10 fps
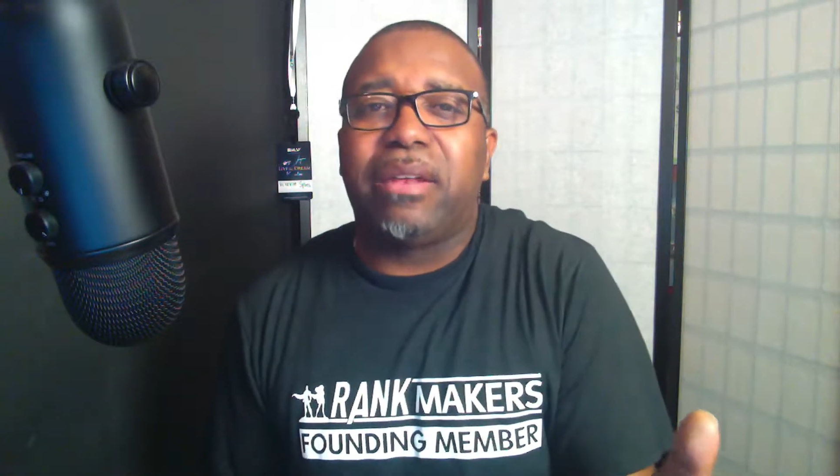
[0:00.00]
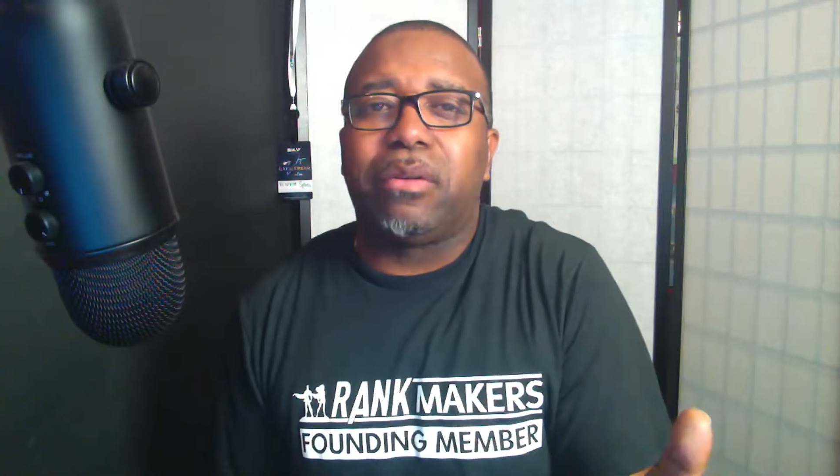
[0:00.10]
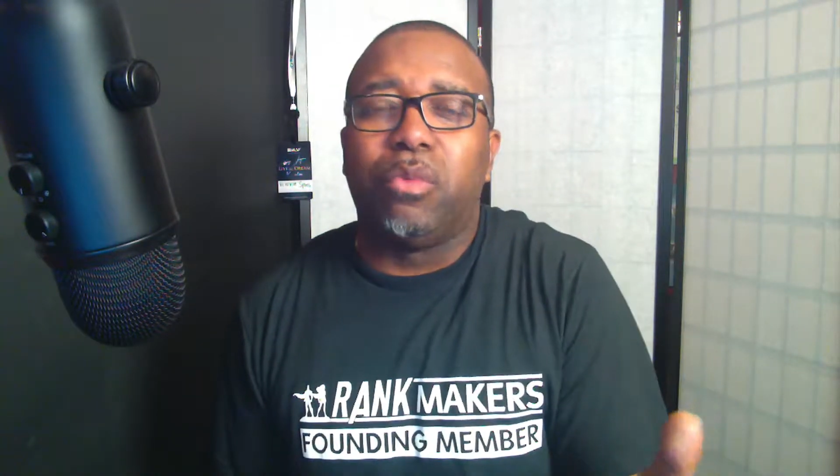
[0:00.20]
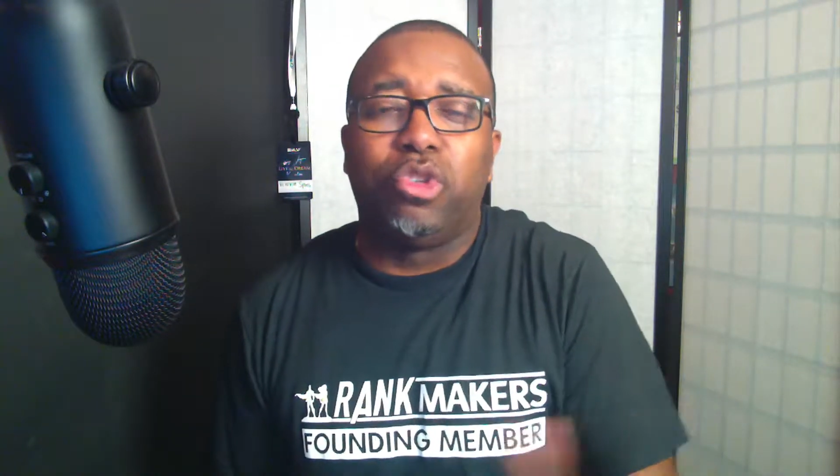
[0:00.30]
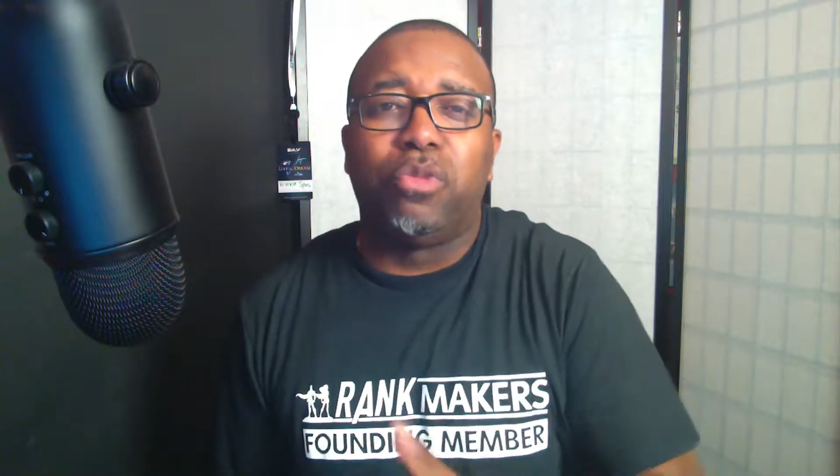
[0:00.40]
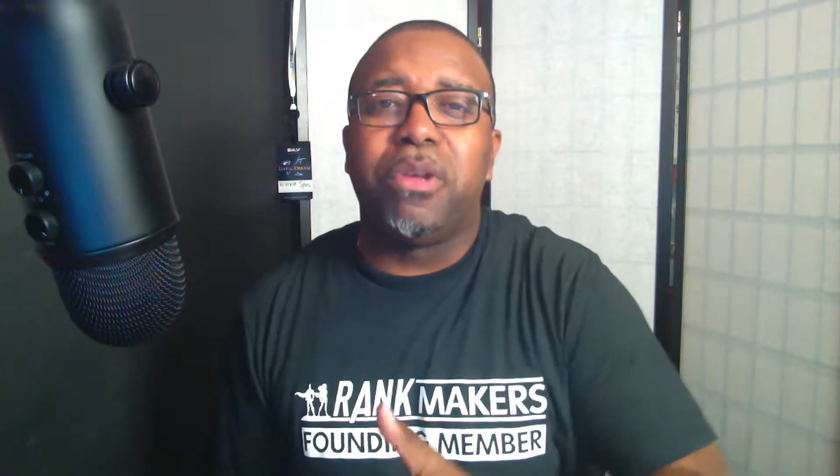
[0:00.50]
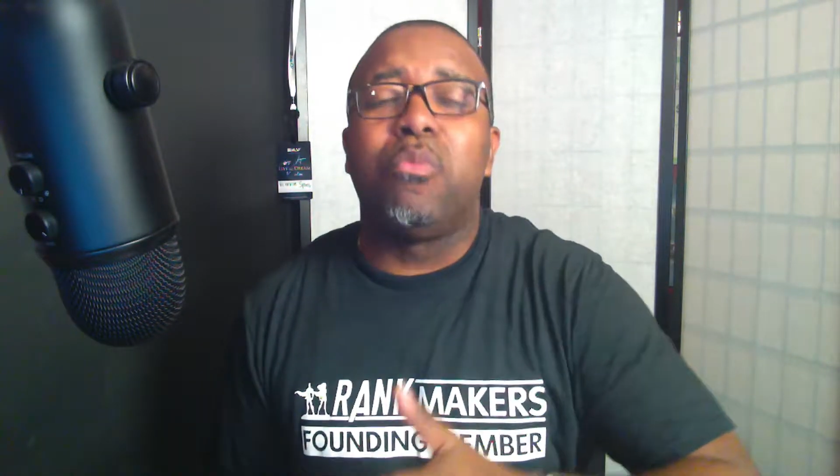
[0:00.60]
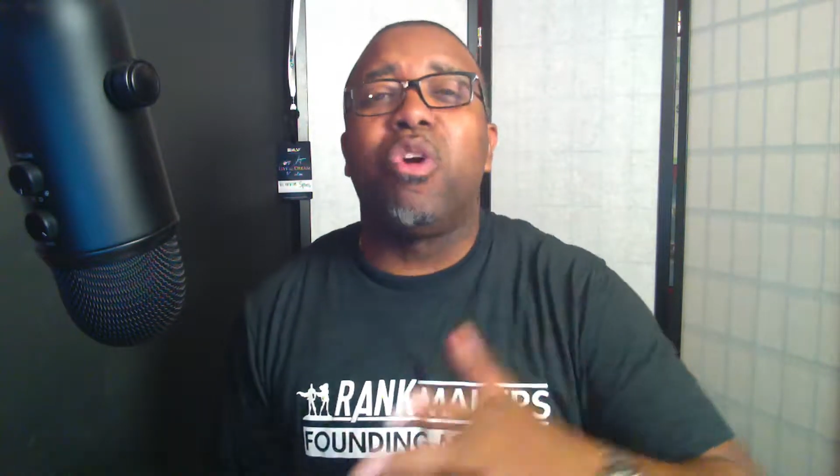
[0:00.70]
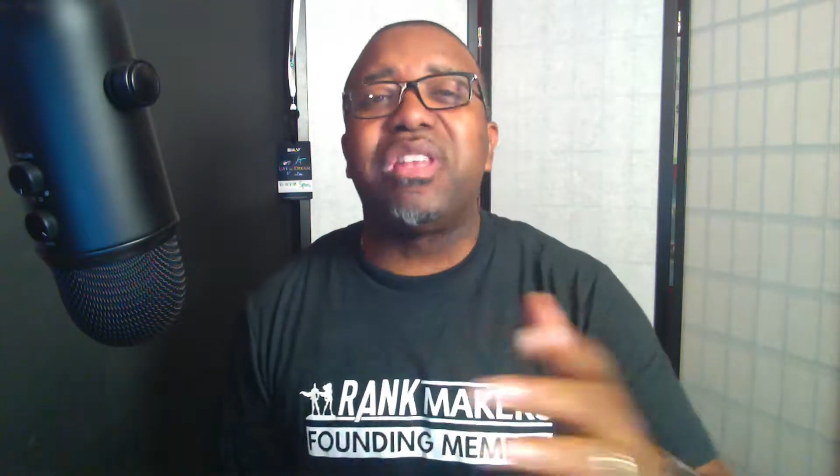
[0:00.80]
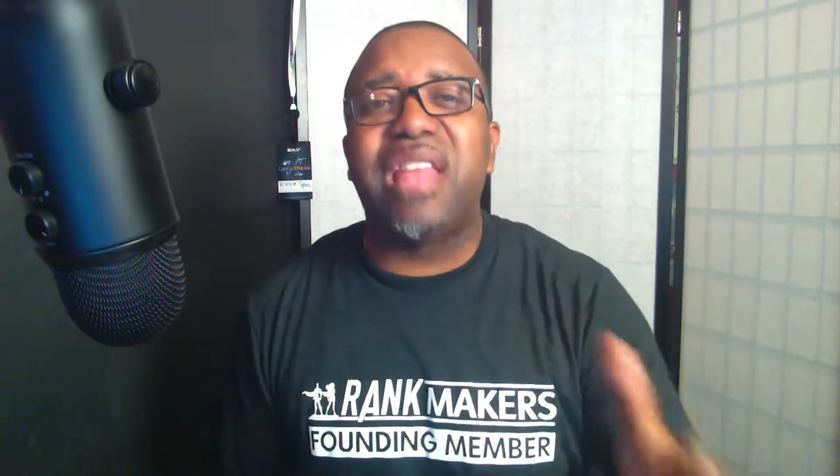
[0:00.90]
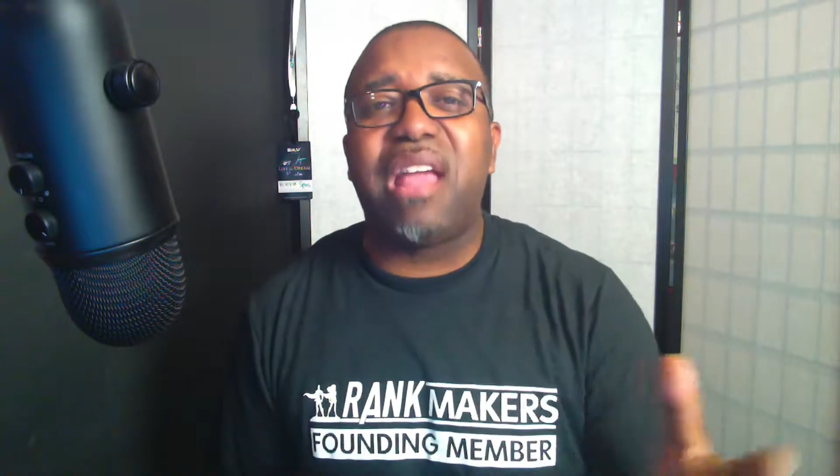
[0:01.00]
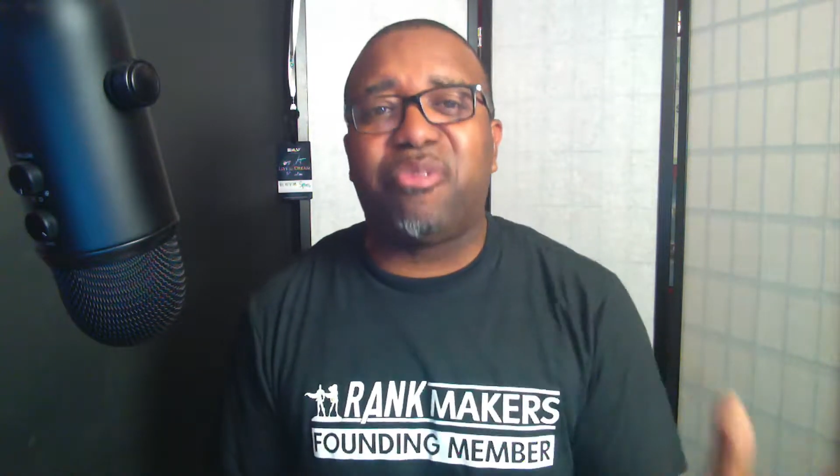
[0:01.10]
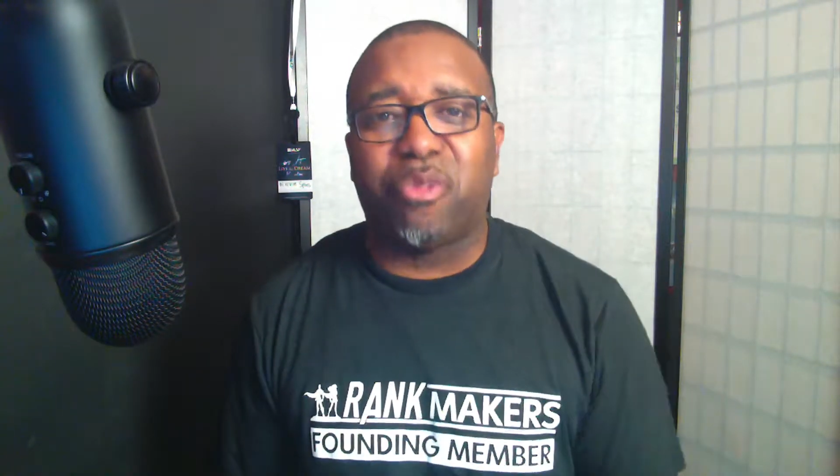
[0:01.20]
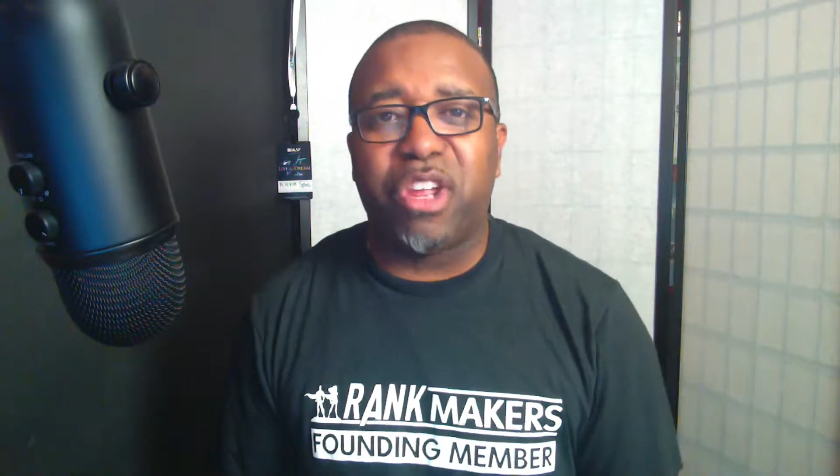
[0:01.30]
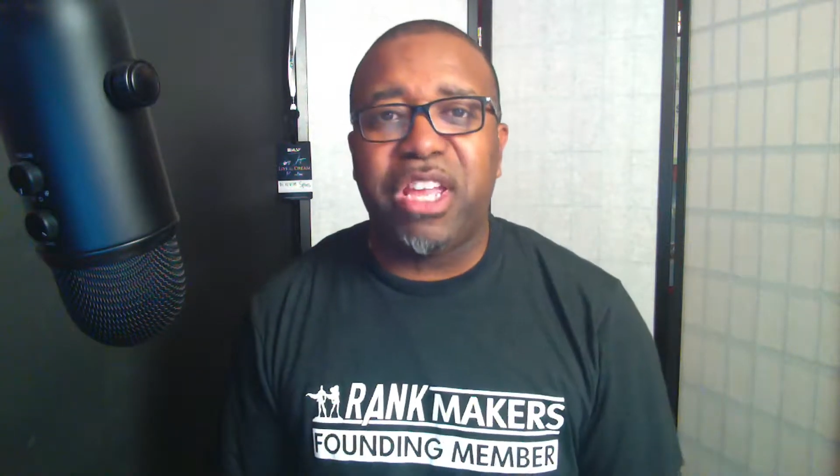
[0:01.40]
Would you be more
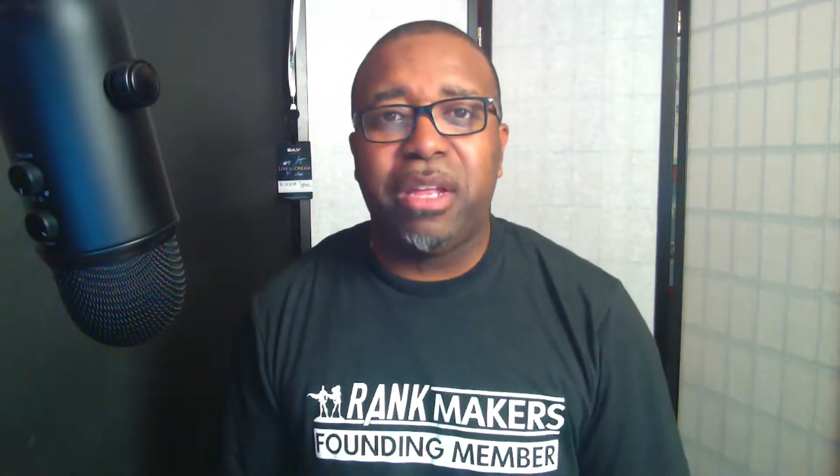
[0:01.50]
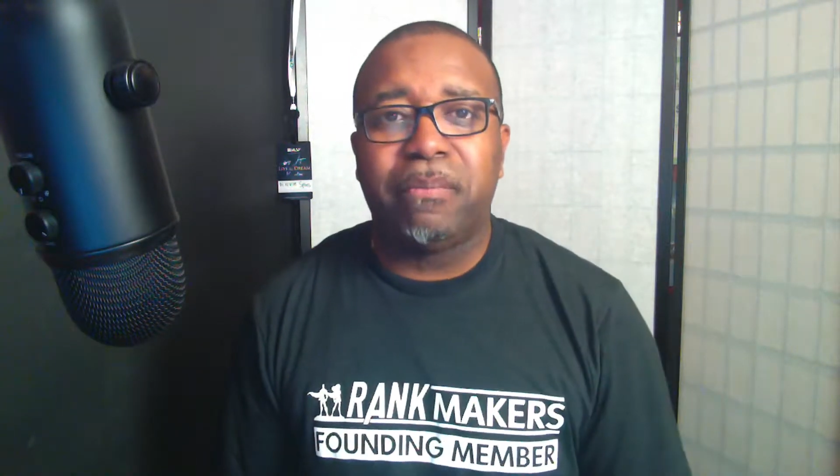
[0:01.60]
debt-free?